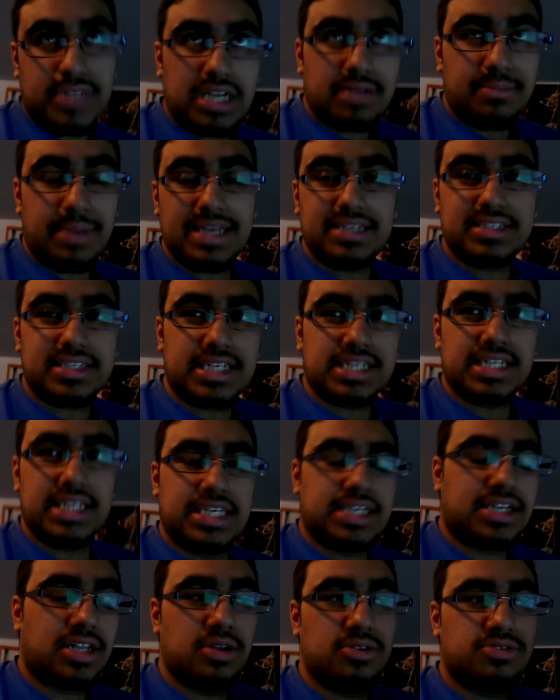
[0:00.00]
basically
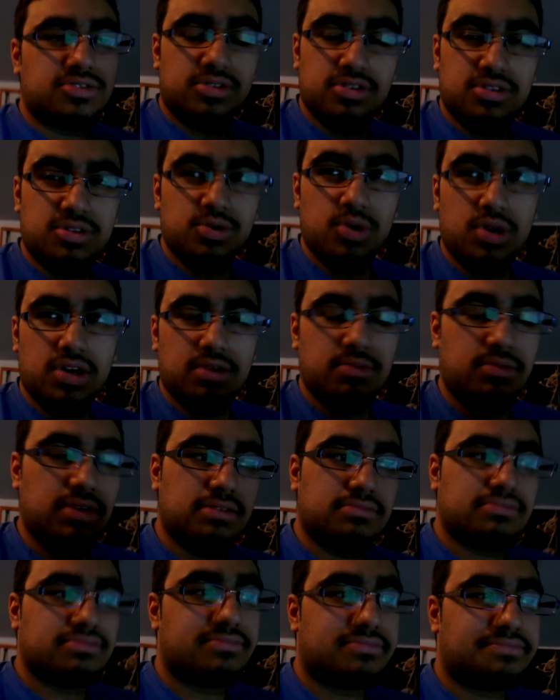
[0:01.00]
close to
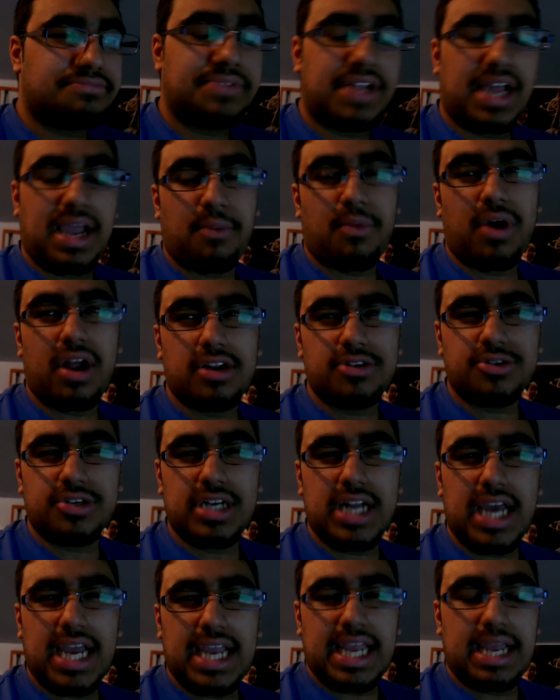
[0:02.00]

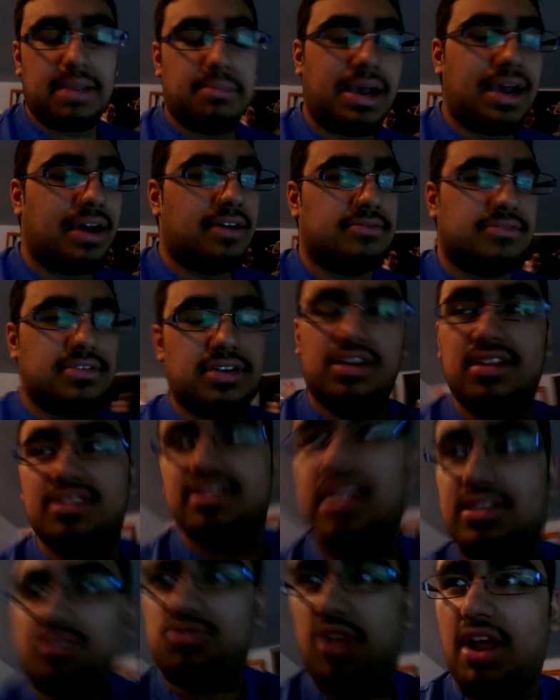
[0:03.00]
£198 on
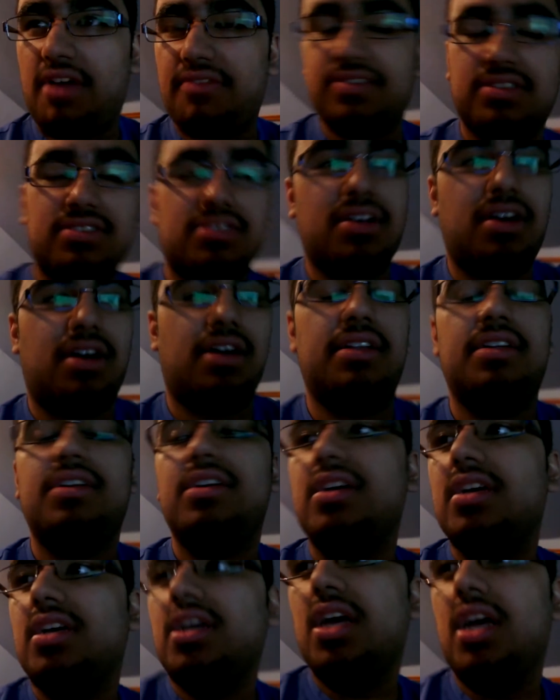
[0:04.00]
this graphics card.
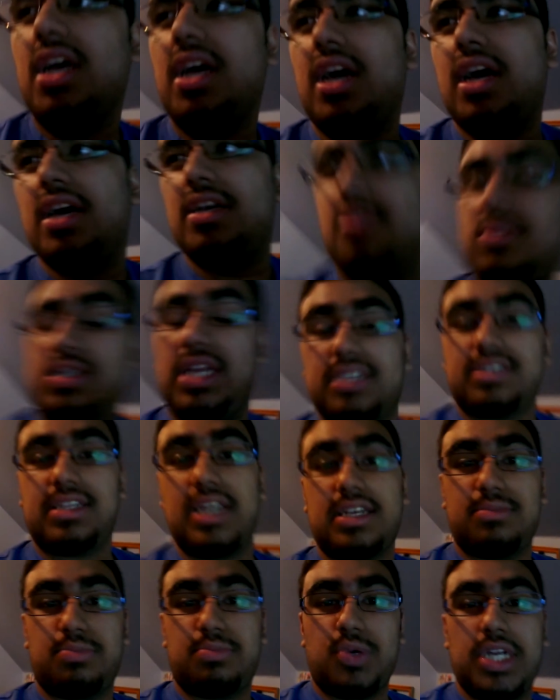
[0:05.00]
So
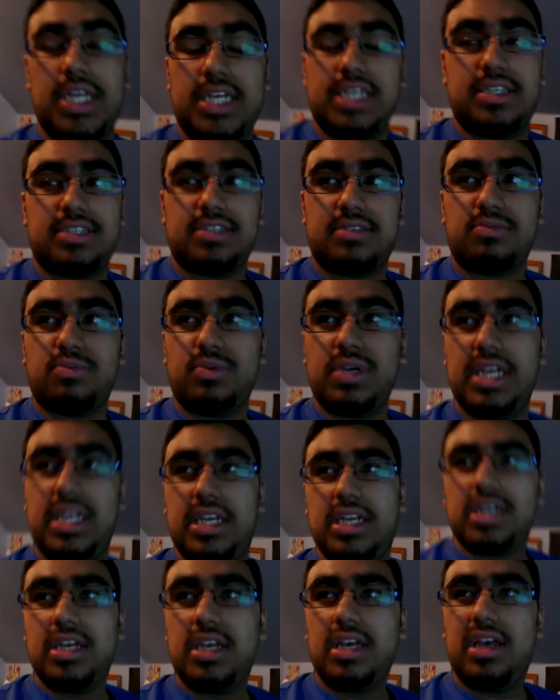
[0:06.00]
that's pretty sweet
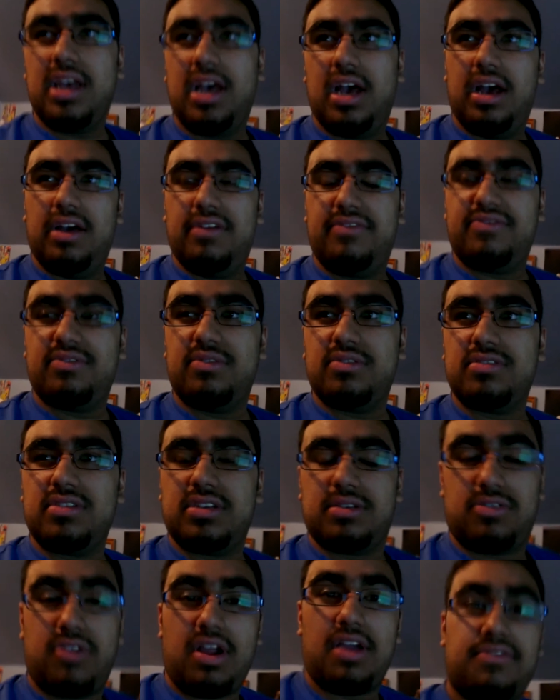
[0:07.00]
for
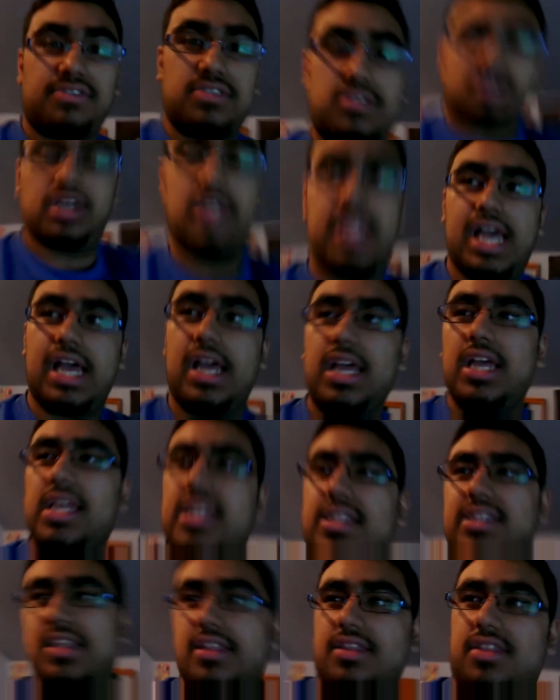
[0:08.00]
a graphics card. That
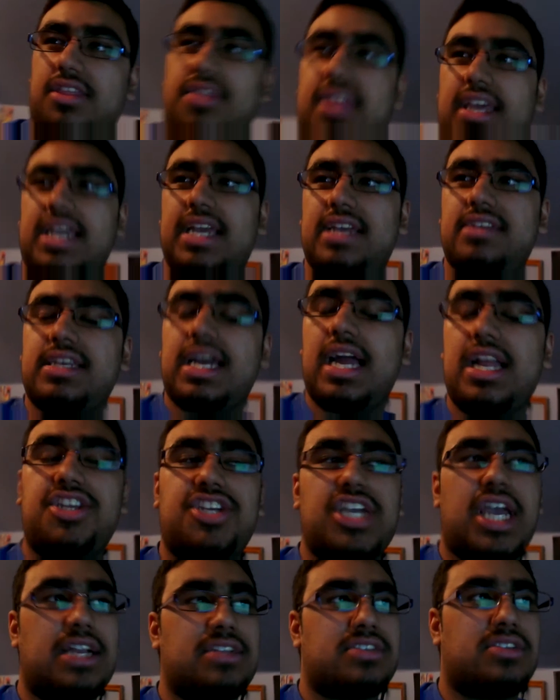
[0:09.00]
the thing is, I
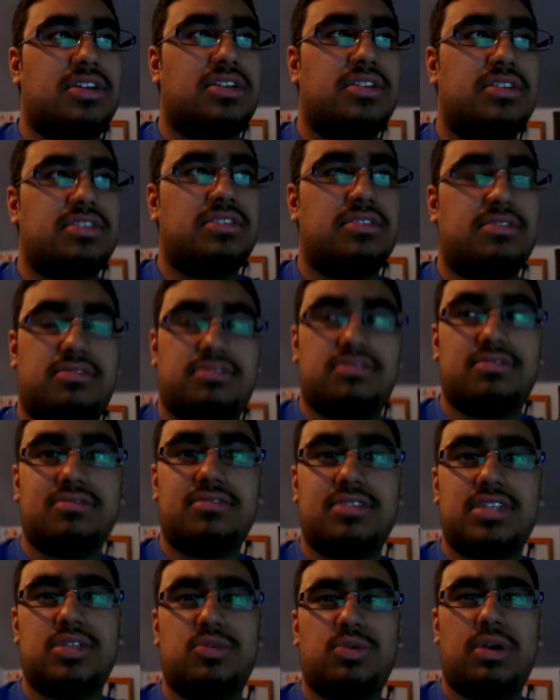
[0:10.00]
checked on
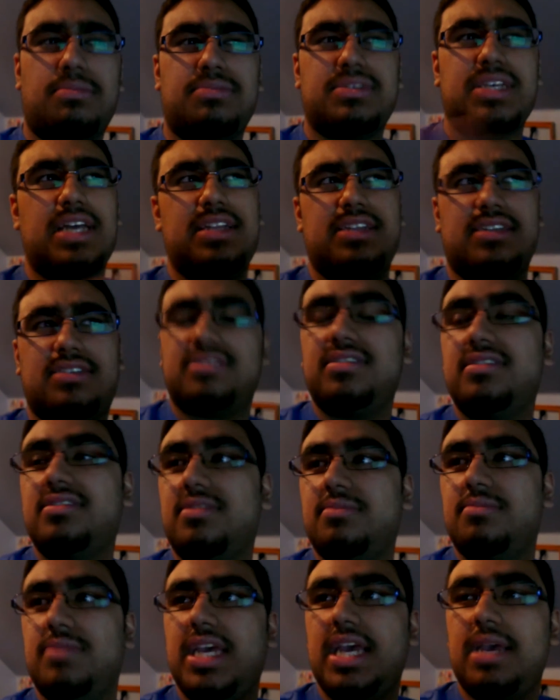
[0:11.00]
this website, this
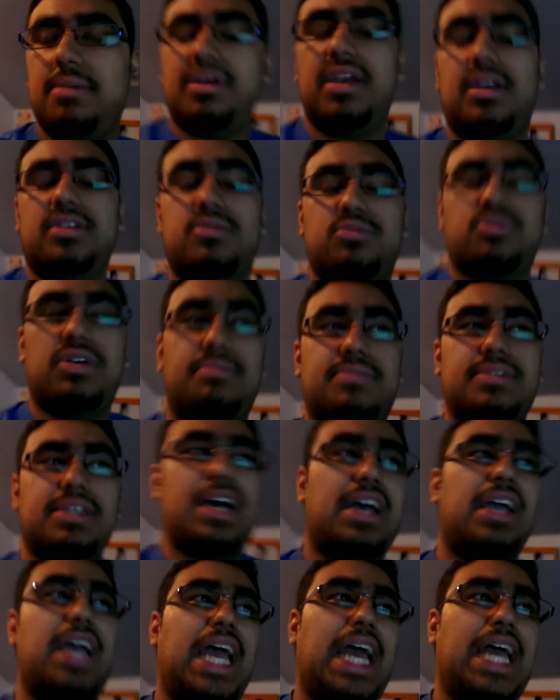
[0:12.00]
system database
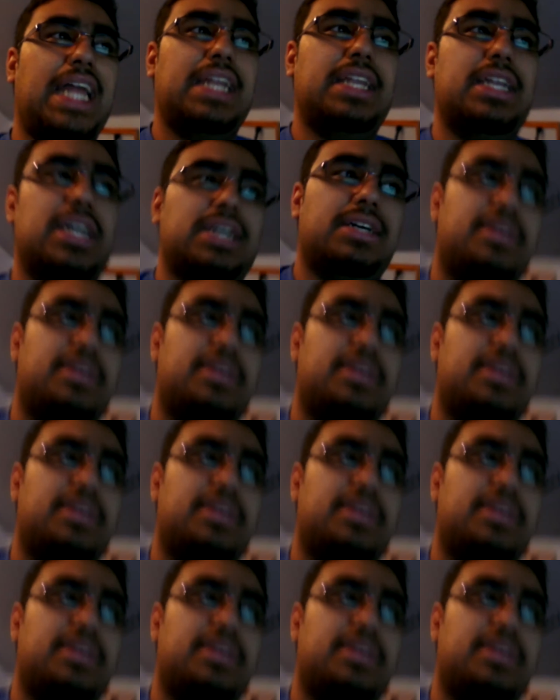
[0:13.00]
website, and